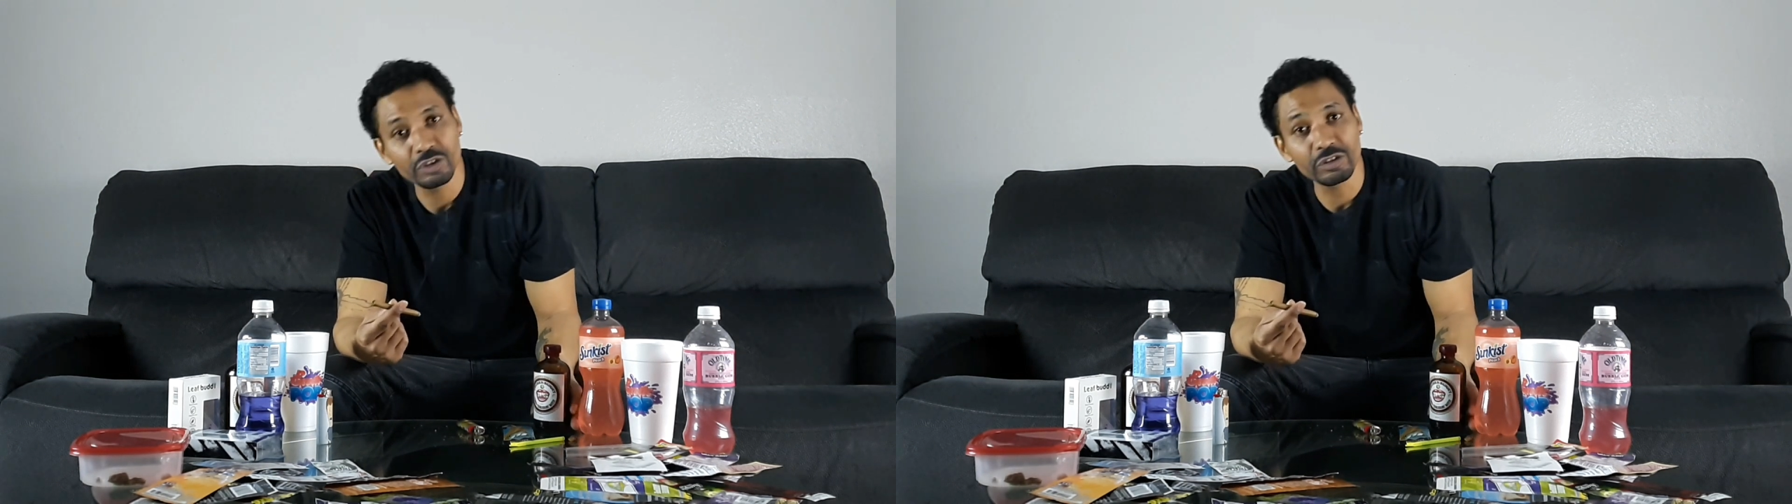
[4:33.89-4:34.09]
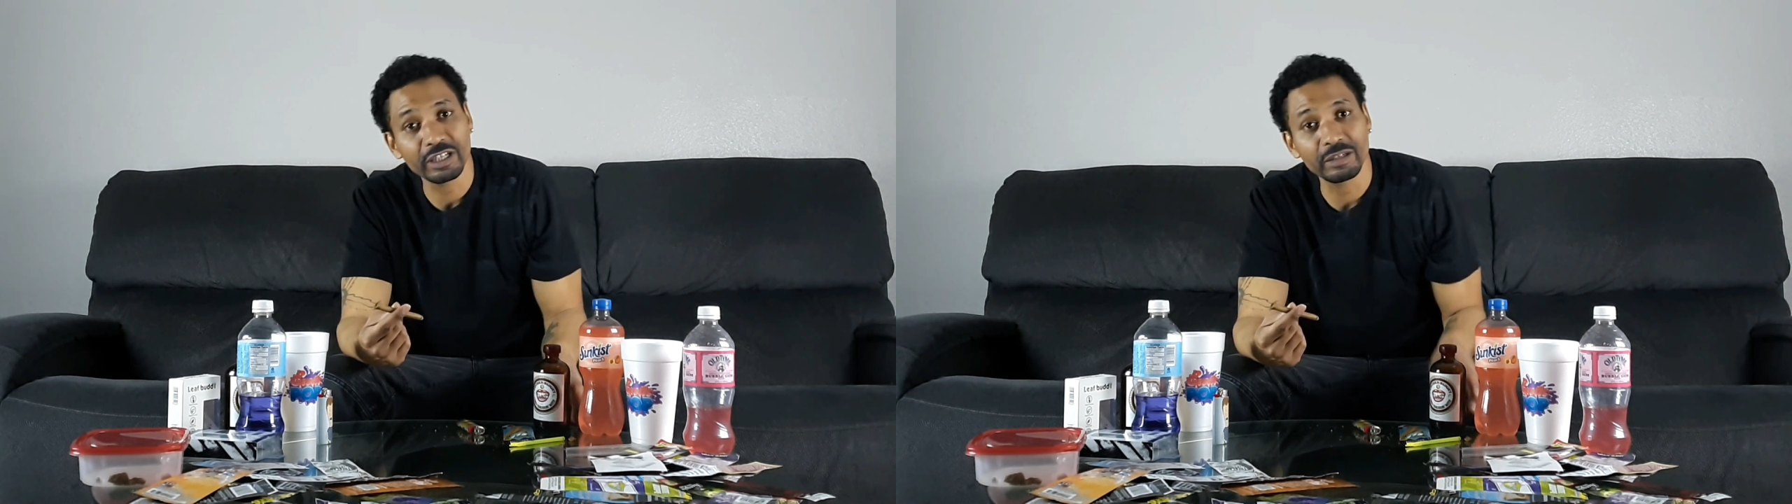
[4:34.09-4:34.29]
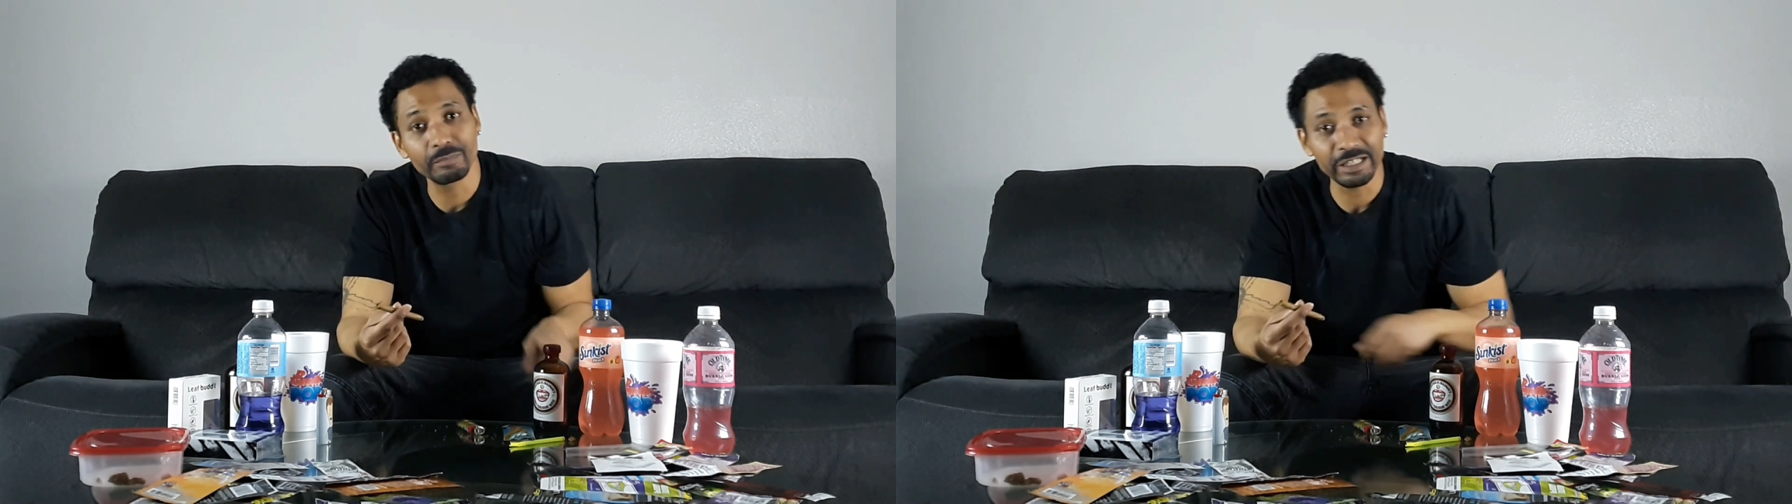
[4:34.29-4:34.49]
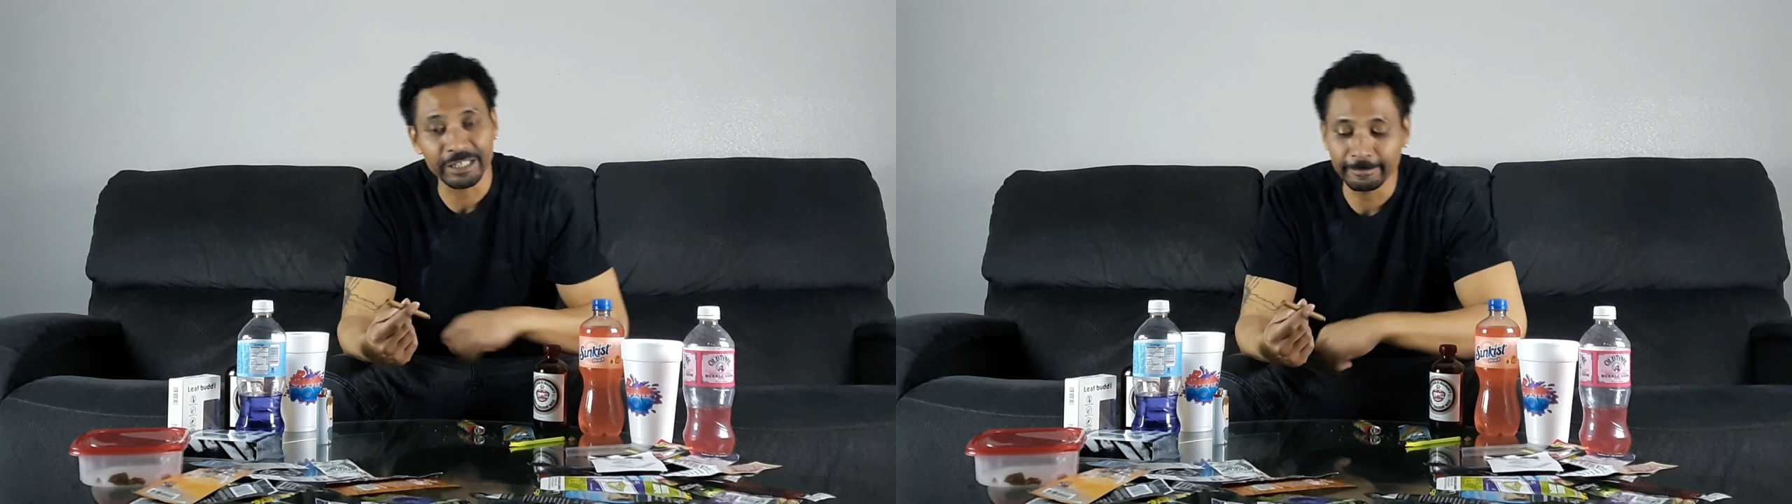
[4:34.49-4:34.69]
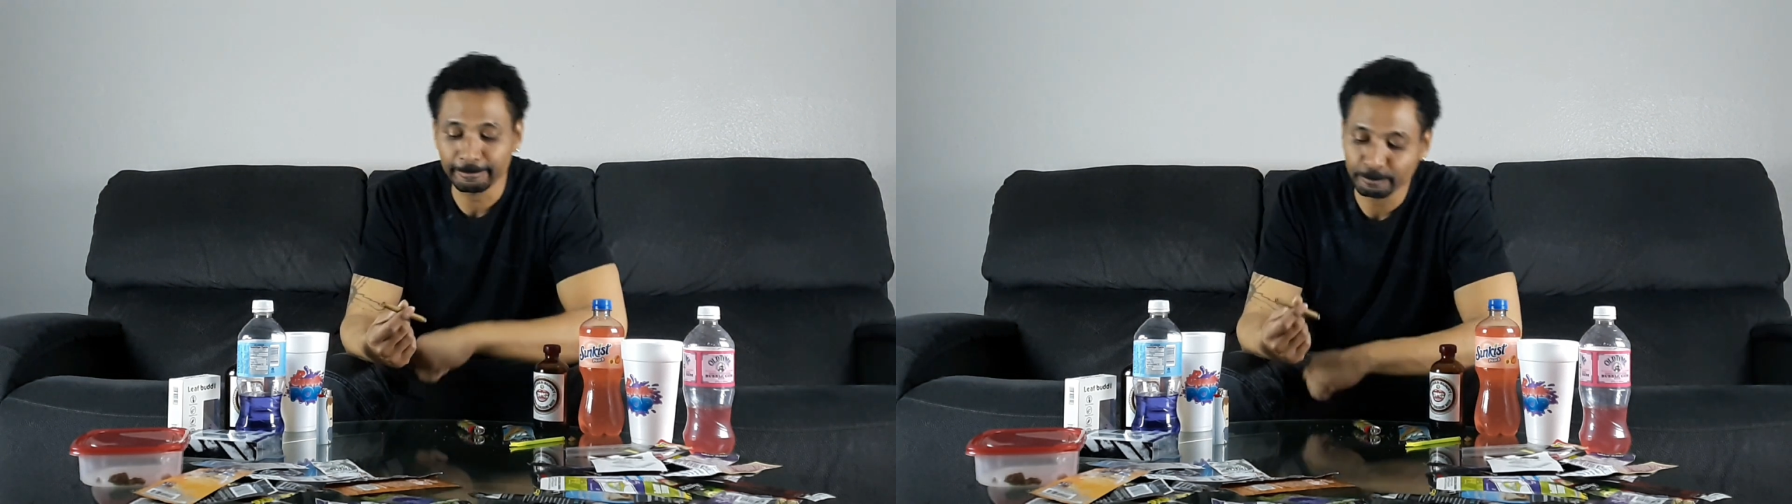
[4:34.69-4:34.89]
Drunken Bunny.